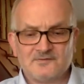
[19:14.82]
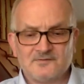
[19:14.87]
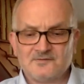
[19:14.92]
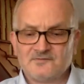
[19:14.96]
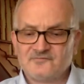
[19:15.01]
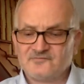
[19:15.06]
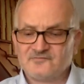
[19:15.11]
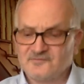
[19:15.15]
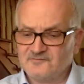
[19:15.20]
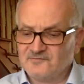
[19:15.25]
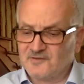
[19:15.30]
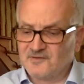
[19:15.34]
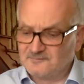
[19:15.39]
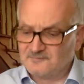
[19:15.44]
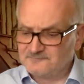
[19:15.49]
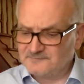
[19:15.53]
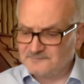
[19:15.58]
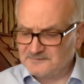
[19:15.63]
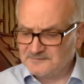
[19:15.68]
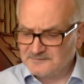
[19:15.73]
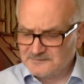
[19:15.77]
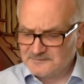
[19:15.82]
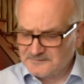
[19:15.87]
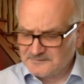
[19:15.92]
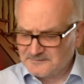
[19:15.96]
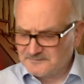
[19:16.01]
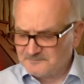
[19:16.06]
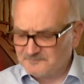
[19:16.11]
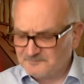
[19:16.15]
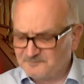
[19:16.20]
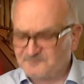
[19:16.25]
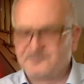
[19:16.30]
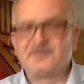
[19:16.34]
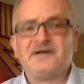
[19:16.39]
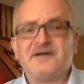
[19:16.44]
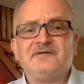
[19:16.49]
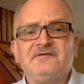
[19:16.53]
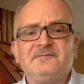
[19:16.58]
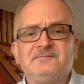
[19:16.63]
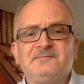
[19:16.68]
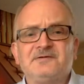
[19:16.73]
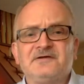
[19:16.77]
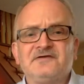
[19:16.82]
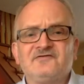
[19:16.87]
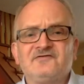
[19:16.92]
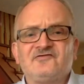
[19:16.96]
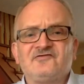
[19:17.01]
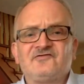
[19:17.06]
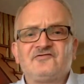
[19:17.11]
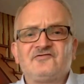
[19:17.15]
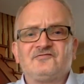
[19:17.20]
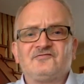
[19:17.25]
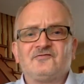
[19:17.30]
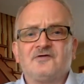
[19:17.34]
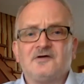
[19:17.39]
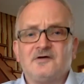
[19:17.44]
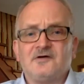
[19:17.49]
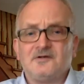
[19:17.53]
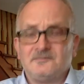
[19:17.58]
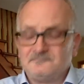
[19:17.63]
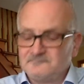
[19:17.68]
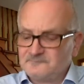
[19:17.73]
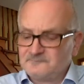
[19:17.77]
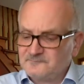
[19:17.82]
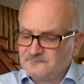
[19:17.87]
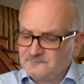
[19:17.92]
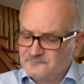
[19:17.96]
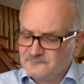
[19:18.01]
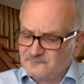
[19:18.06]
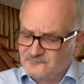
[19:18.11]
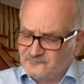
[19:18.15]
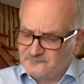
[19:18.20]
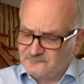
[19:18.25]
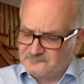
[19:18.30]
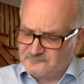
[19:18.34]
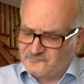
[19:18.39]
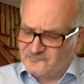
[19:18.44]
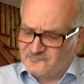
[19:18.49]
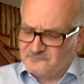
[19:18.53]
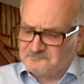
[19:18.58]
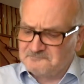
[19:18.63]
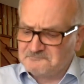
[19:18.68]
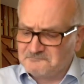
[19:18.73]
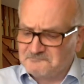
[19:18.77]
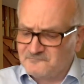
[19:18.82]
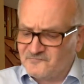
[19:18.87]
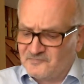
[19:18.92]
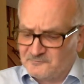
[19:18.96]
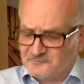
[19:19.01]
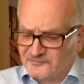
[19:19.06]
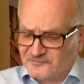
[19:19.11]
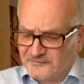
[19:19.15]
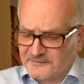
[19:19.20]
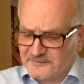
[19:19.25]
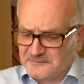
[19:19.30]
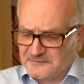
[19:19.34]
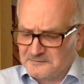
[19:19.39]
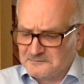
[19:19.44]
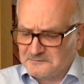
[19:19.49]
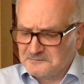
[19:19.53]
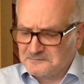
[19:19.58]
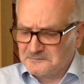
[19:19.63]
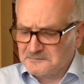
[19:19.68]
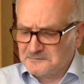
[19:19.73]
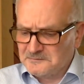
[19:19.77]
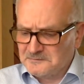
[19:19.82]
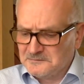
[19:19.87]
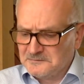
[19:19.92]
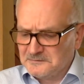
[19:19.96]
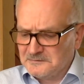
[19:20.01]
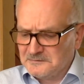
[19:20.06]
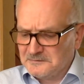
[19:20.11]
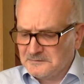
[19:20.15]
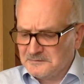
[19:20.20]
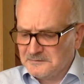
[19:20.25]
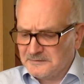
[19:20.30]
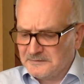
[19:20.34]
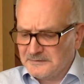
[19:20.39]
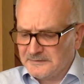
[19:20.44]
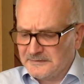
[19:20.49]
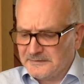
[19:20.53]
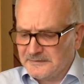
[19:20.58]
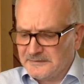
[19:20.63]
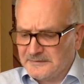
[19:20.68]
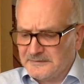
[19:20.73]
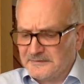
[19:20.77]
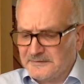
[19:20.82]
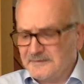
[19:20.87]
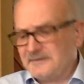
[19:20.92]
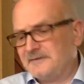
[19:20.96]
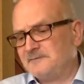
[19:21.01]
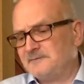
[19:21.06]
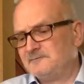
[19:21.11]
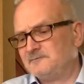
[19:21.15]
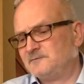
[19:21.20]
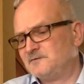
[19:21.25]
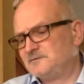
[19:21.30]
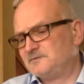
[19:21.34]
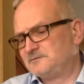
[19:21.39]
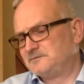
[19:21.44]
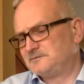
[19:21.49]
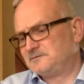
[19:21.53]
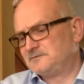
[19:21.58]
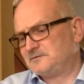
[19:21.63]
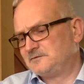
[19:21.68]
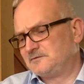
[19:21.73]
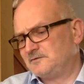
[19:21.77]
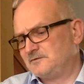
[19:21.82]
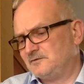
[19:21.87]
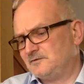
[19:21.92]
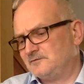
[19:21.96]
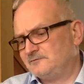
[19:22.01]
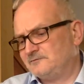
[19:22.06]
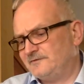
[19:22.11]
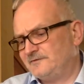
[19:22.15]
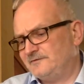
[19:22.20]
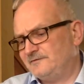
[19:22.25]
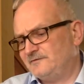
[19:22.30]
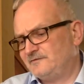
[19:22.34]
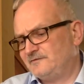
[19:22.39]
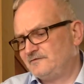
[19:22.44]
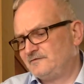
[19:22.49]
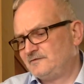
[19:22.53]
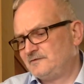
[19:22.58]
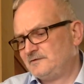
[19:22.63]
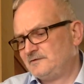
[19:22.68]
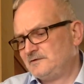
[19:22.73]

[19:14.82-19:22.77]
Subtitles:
So you've got Prairie Prince from Cheap Trick. Can't read this.